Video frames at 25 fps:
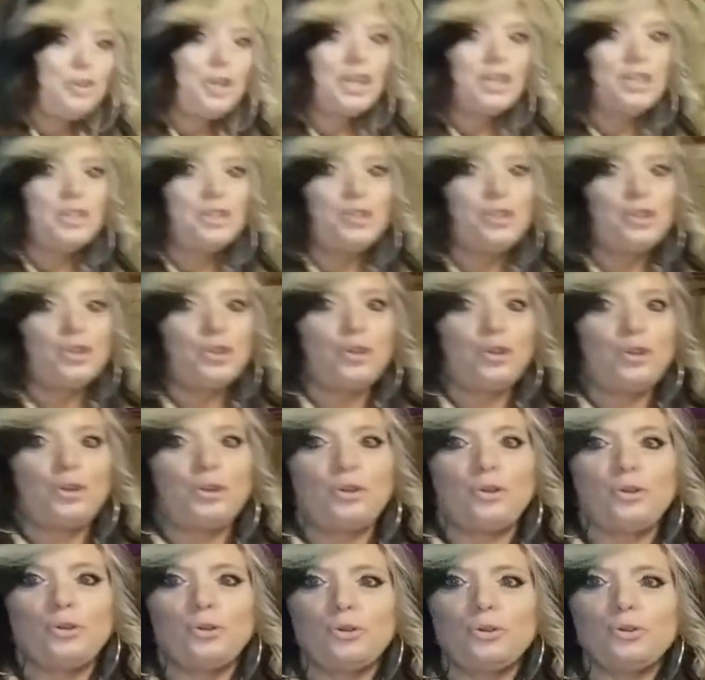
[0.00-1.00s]
can
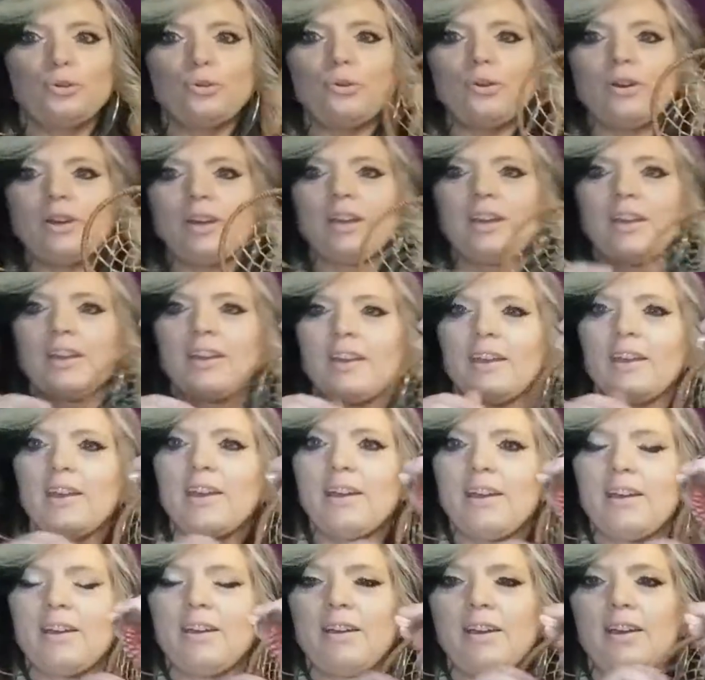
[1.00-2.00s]
do,
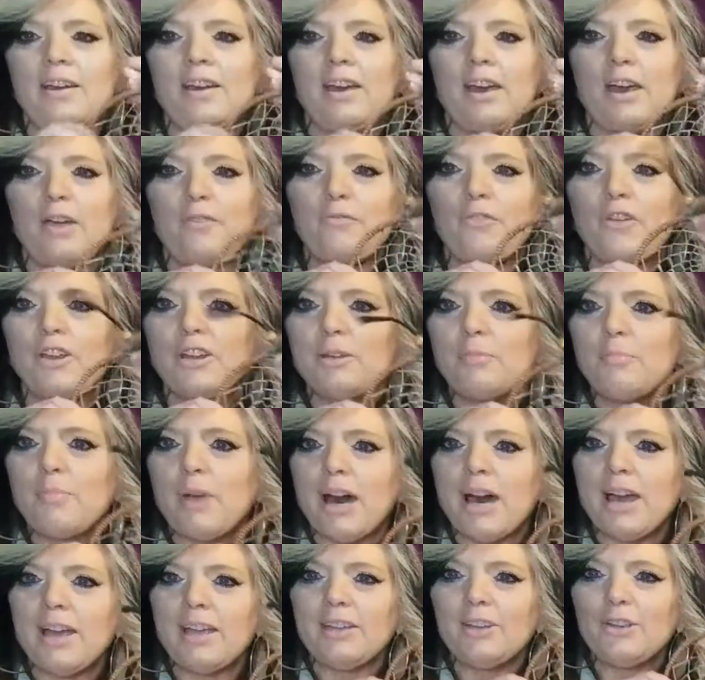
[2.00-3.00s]
a friend of
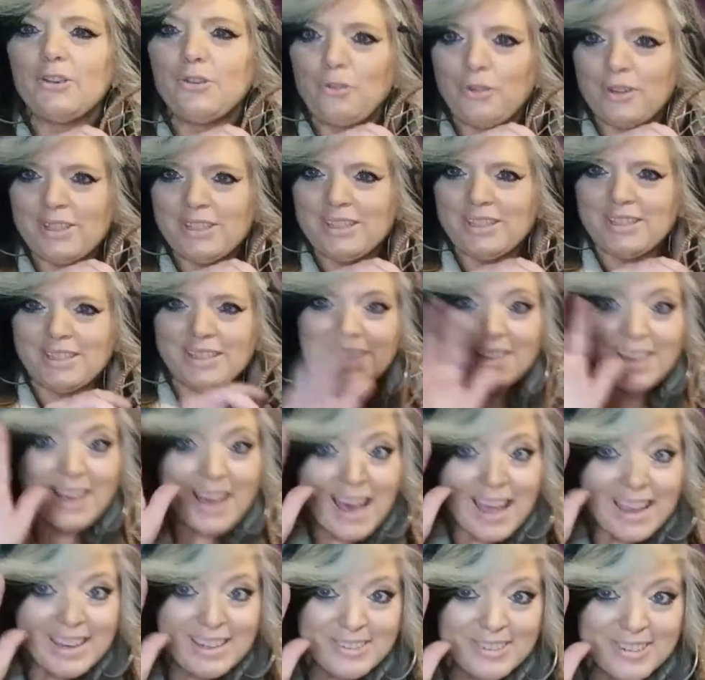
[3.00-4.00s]
mine, Krista.
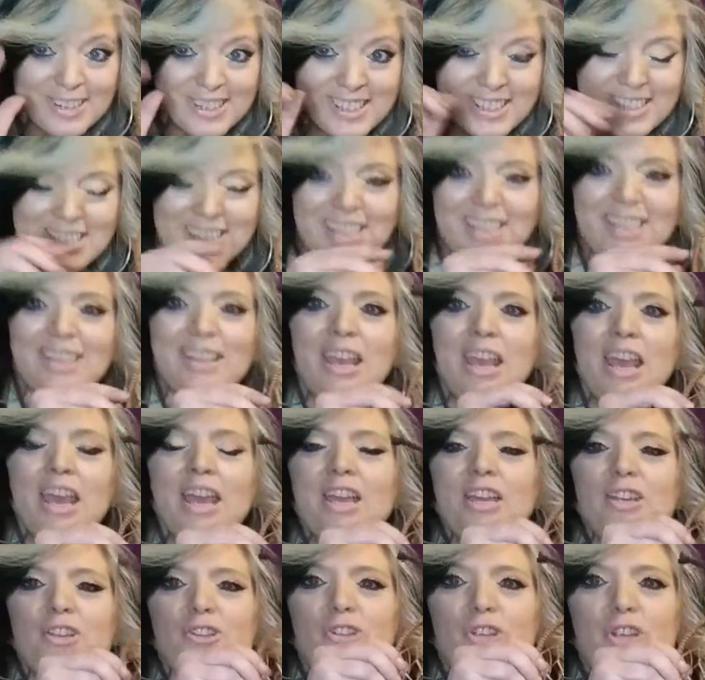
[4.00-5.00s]
Hi, Krista.
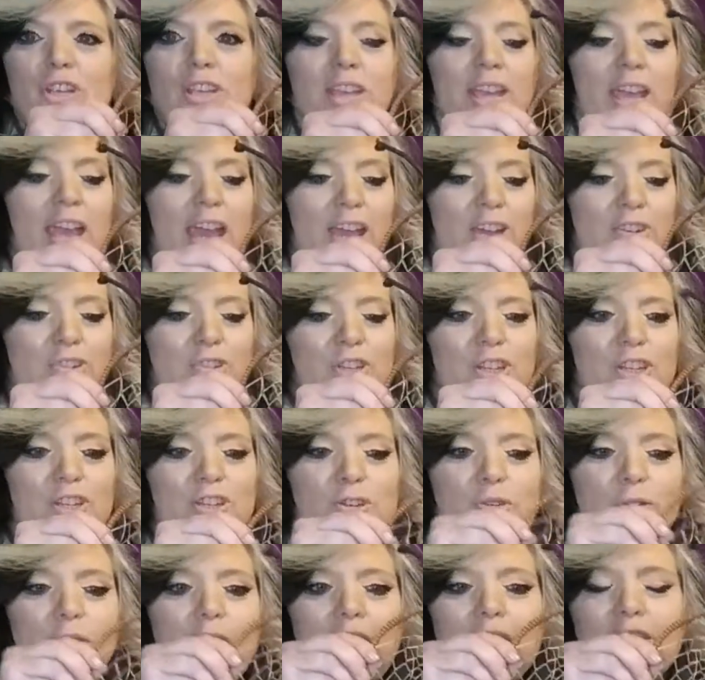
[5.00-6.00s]
She actually
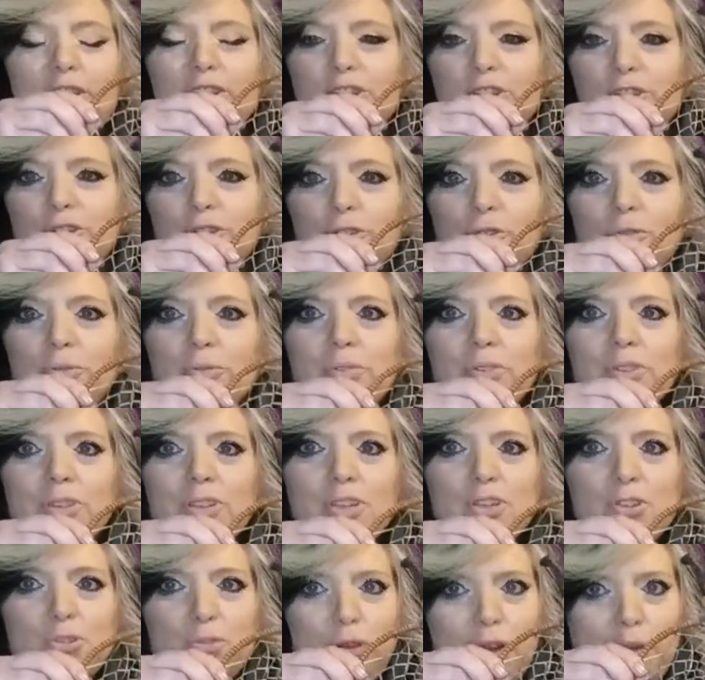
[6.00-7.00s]
knew how to do
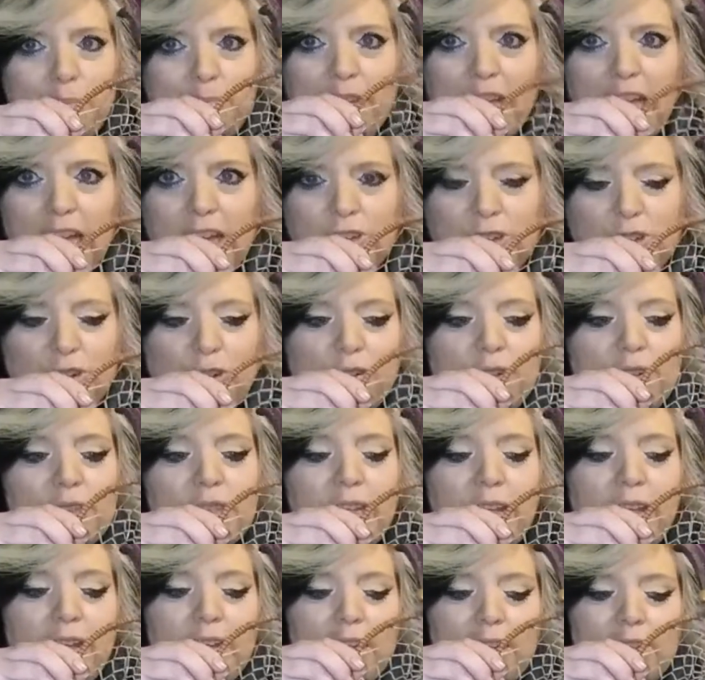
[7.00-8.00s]
the
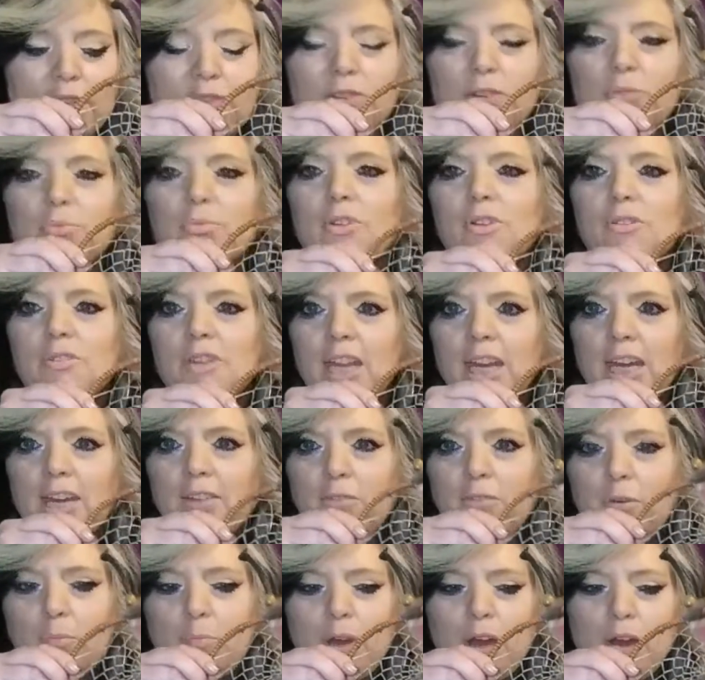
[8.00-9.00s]
Dreamcatchers, and it's the real
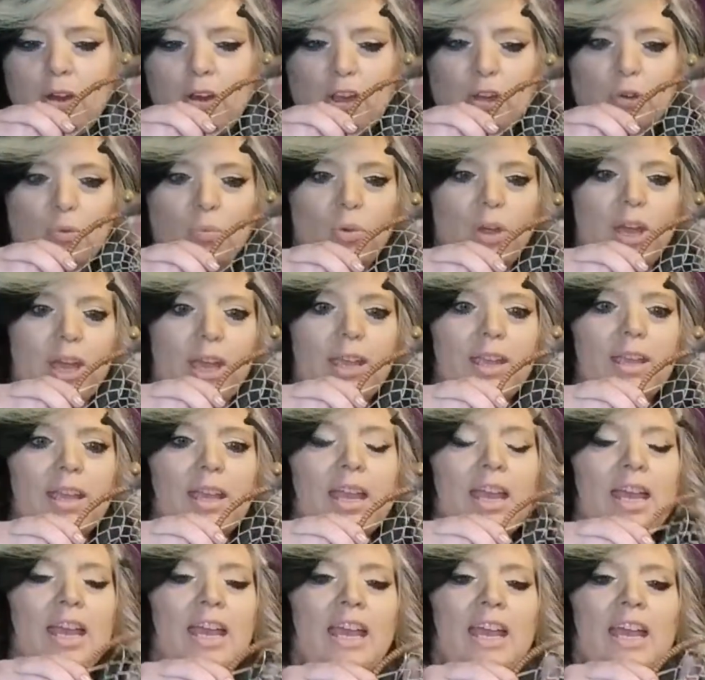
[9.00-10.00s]
Native American way.
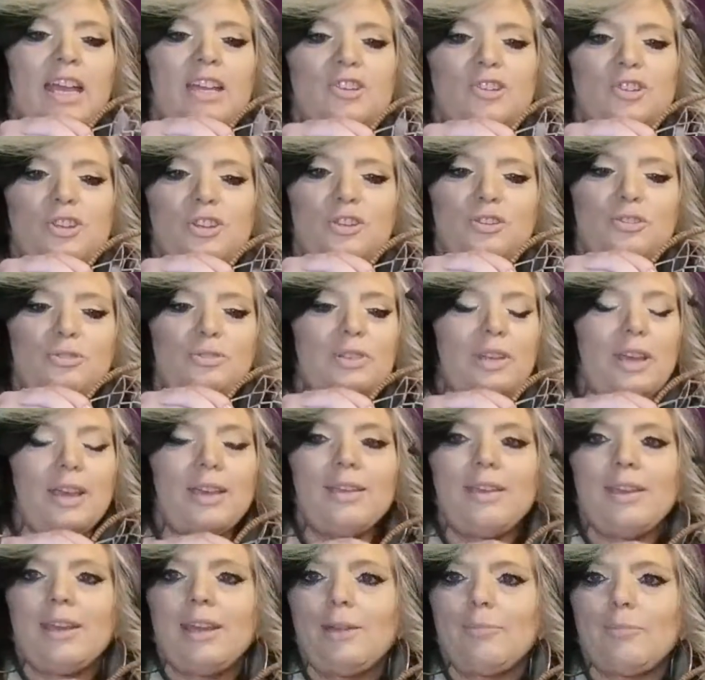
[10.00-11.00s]
And she used, I
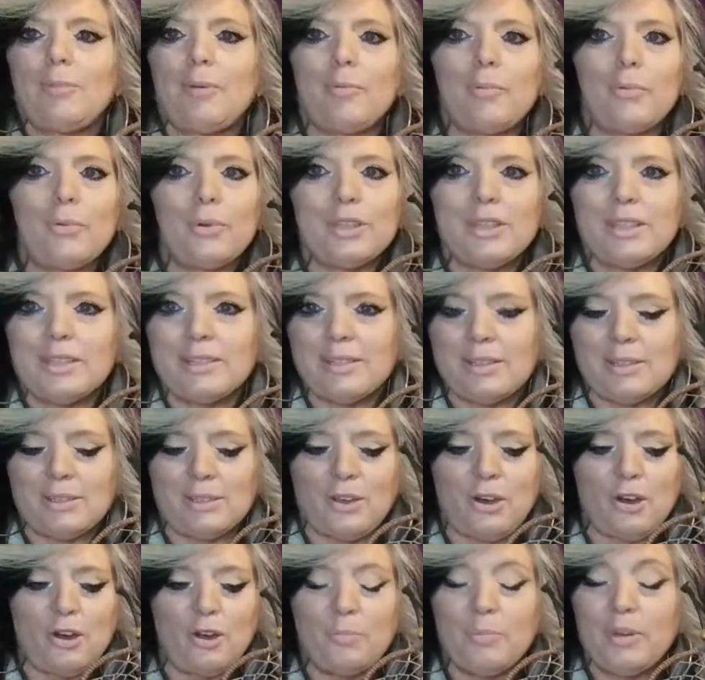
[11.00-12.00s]
can't even remember what this is
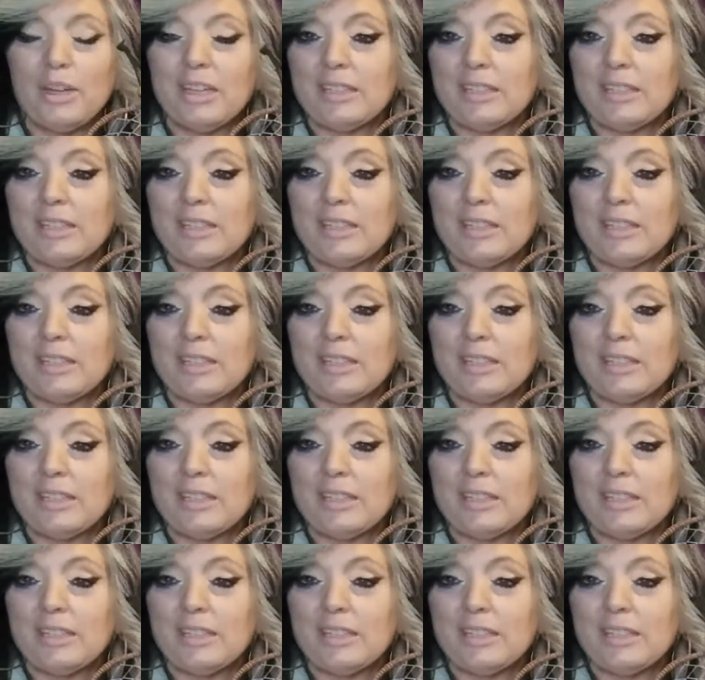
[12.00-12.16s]
called, but